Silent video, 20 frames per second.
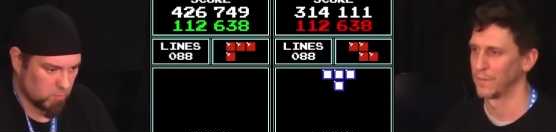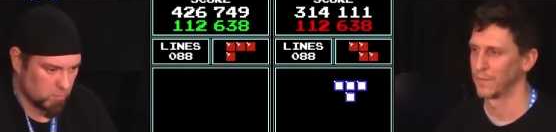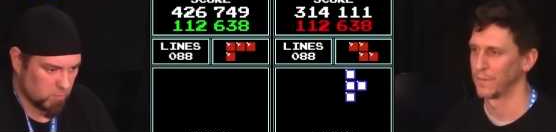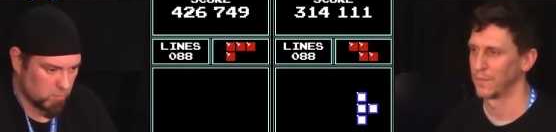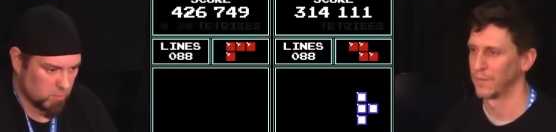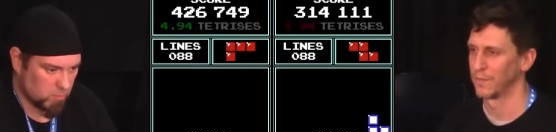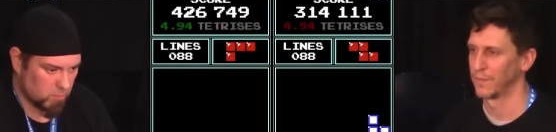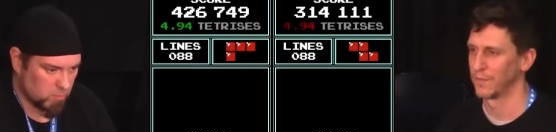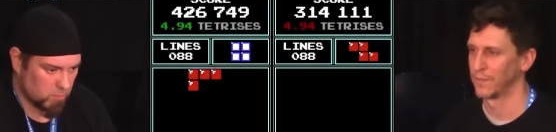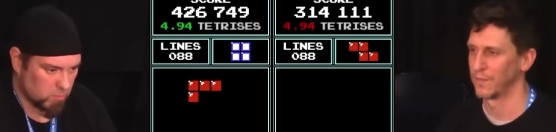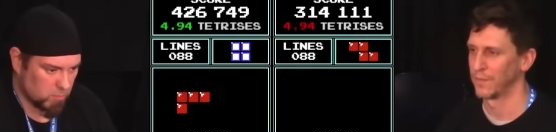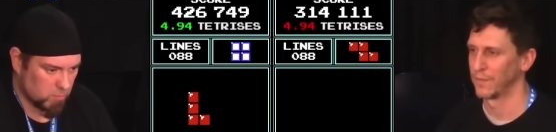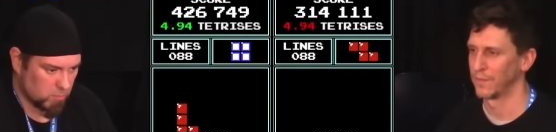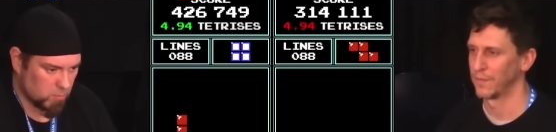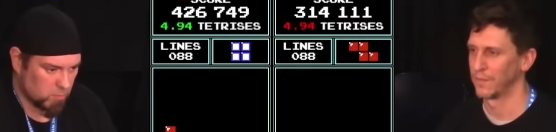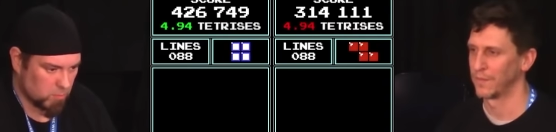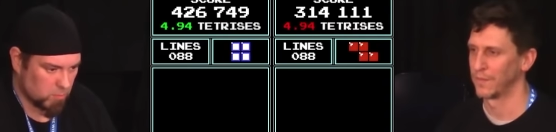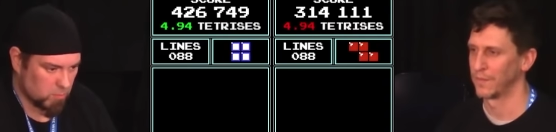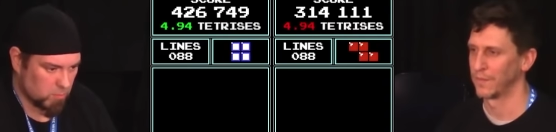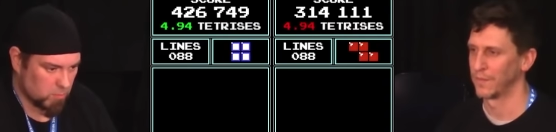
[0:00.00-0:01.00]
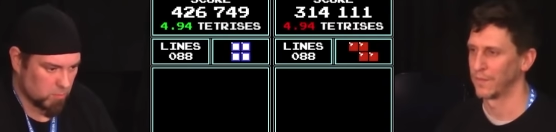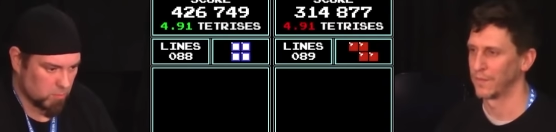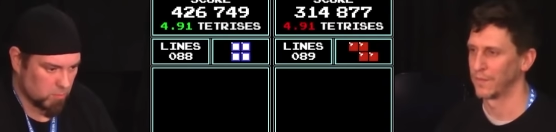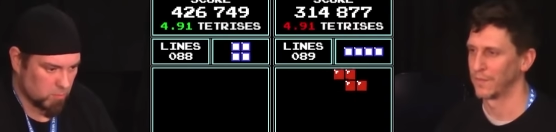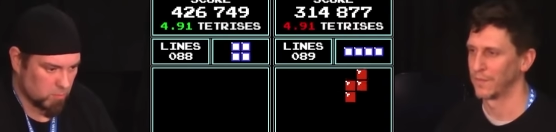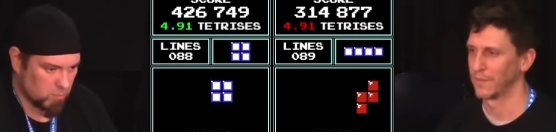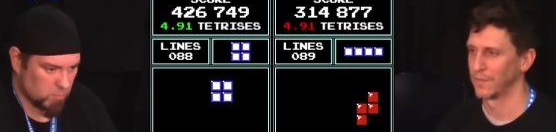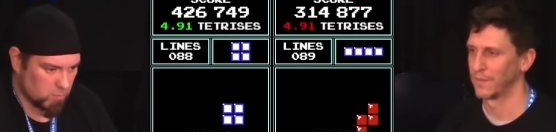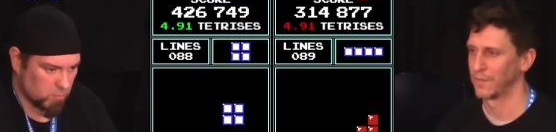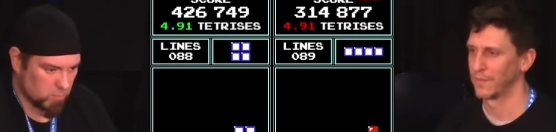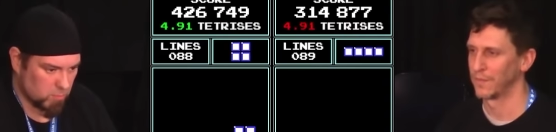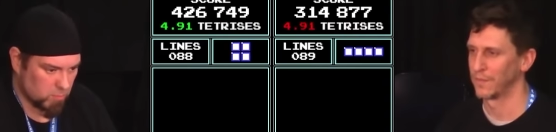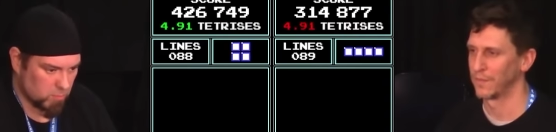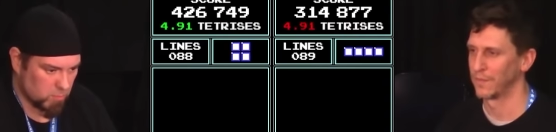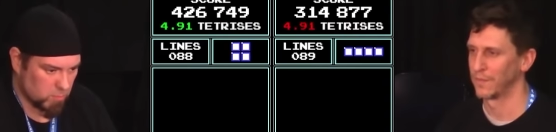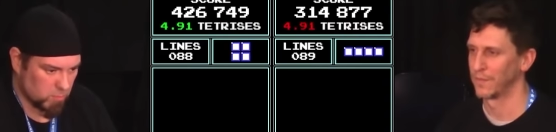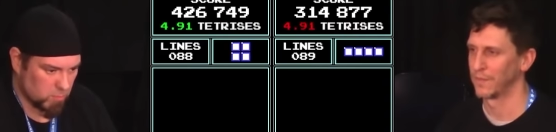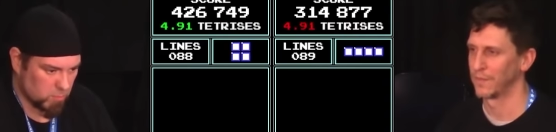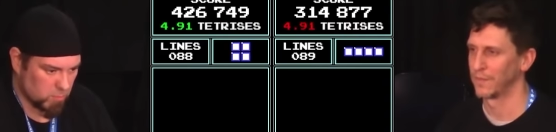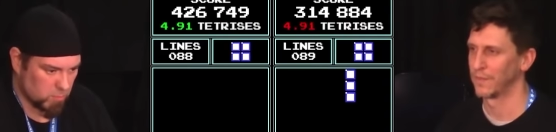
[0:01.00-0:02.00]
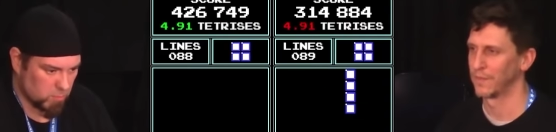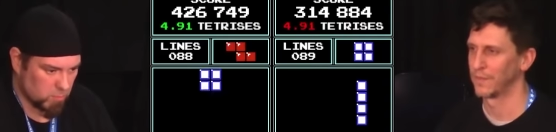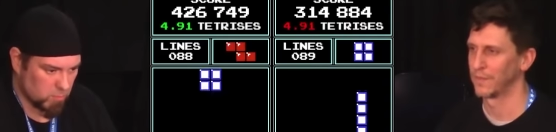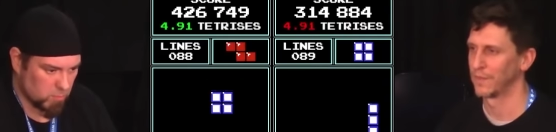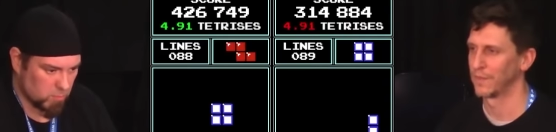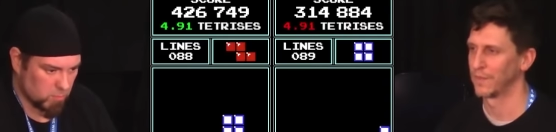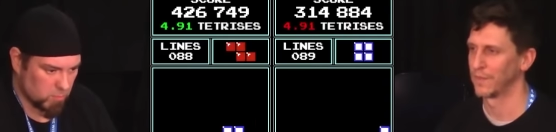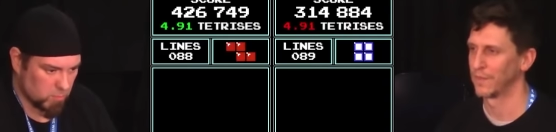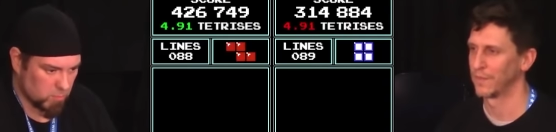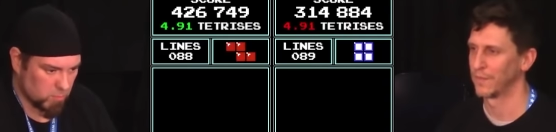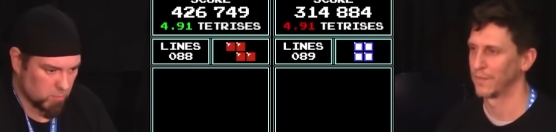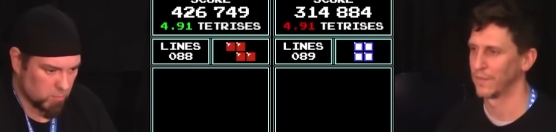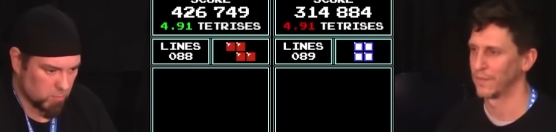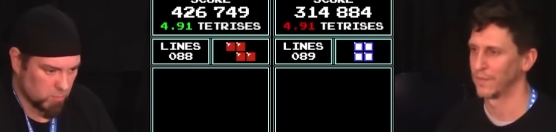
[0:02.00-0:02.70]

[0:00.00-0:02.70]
[no speech]